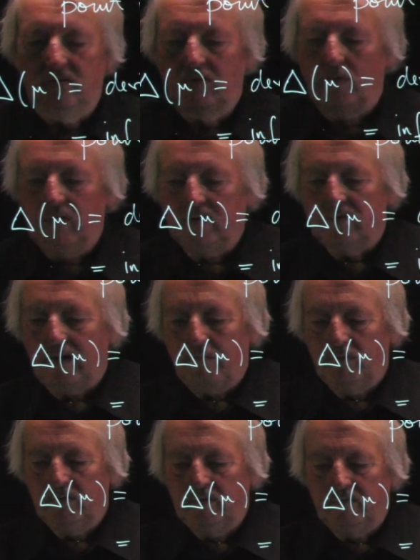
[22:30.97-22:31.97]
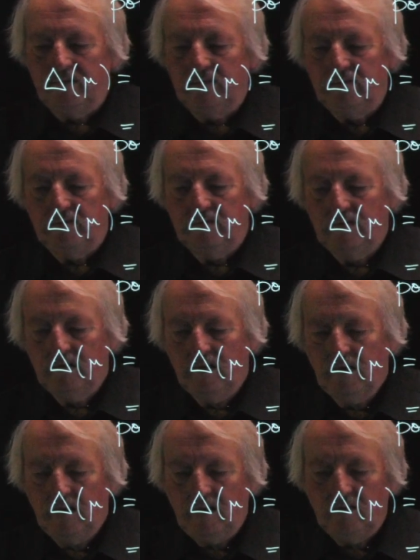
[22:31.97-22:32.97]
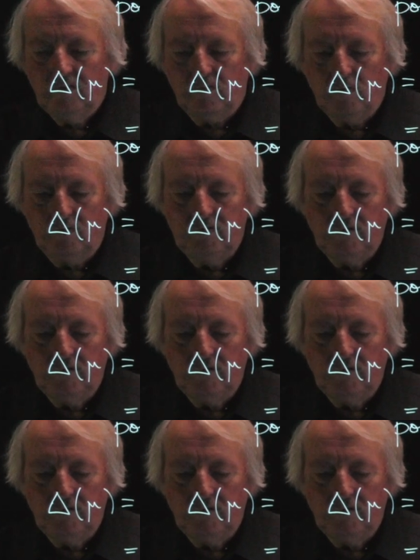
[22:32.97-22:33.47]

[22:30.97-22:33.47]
So example of this is, of course,